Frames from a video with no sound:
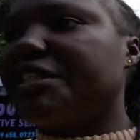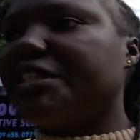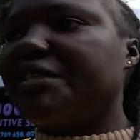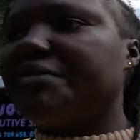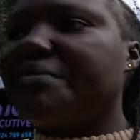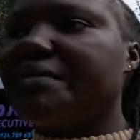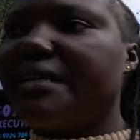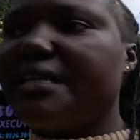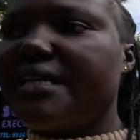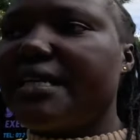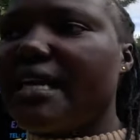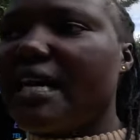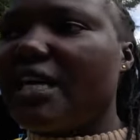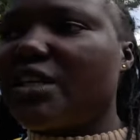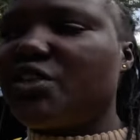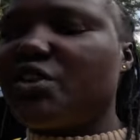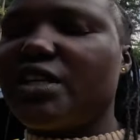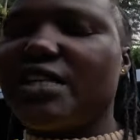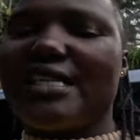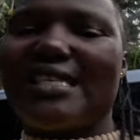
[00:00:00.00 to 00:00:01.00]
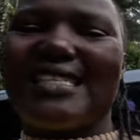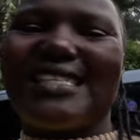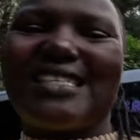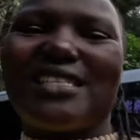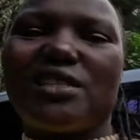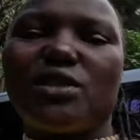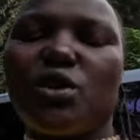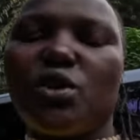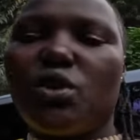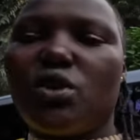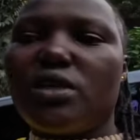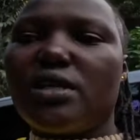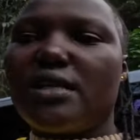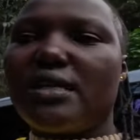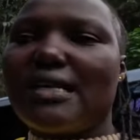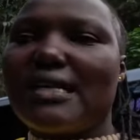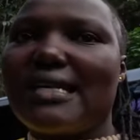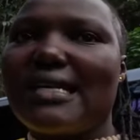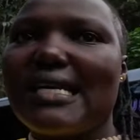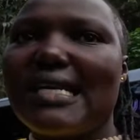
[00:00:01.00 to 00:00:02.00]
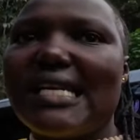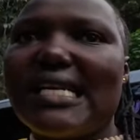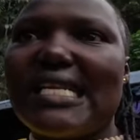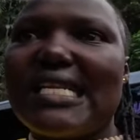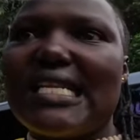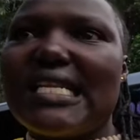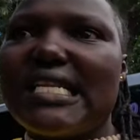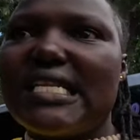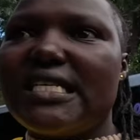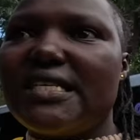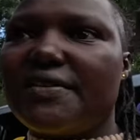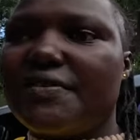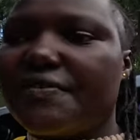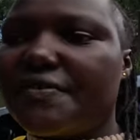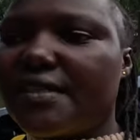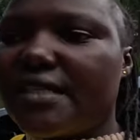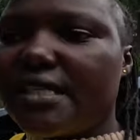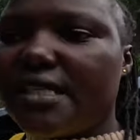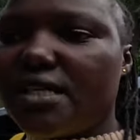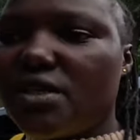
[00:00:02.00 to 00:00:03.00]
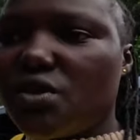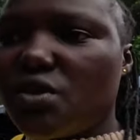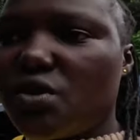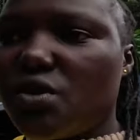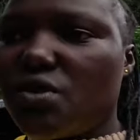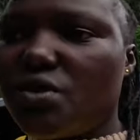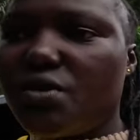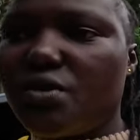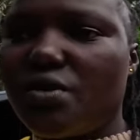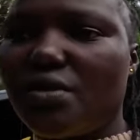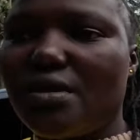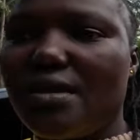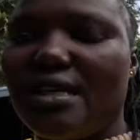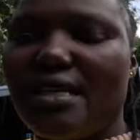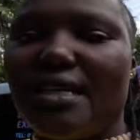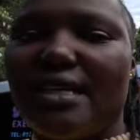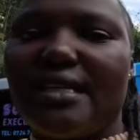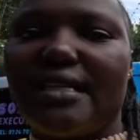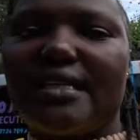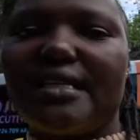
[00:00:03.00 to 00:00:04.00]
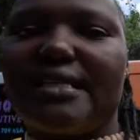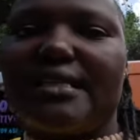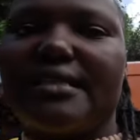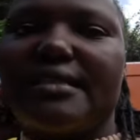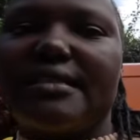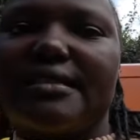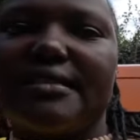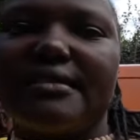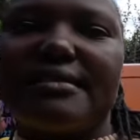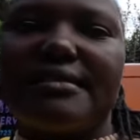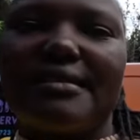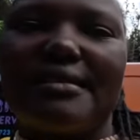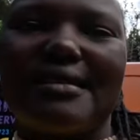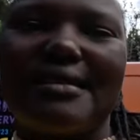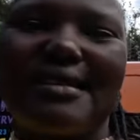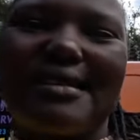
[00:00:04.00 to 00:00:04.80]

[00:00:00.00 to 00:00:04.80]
she may actually, it's called lift, you know, in